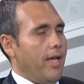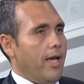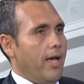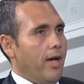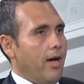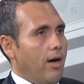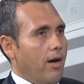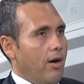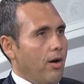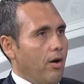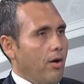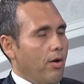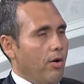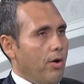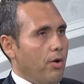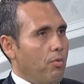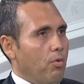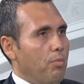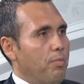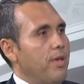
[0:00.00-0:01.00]

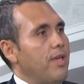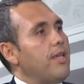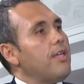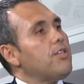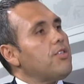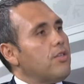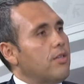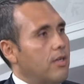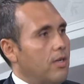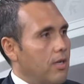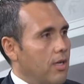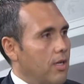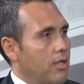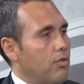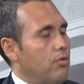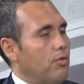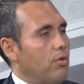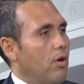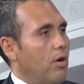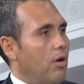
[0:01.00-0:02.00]
it will be easier
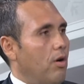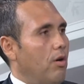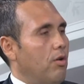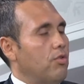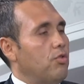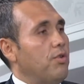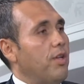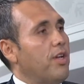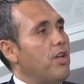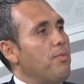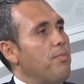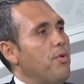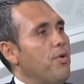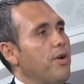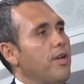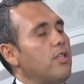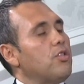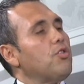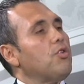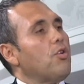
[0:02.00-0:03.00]
to the
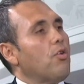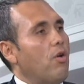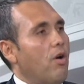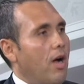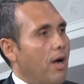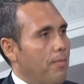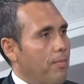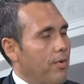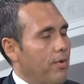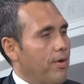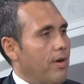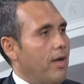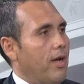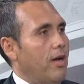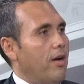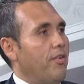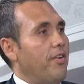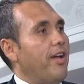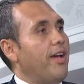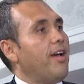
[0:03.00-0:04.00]
community to grow up on
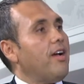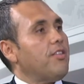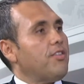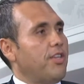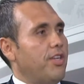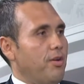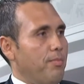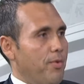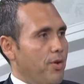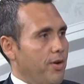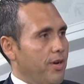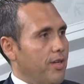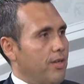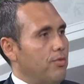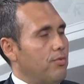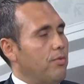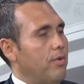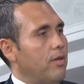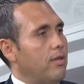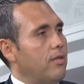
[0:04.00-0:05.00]
a healthy community
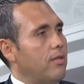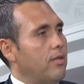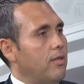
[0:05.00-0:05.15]
as well.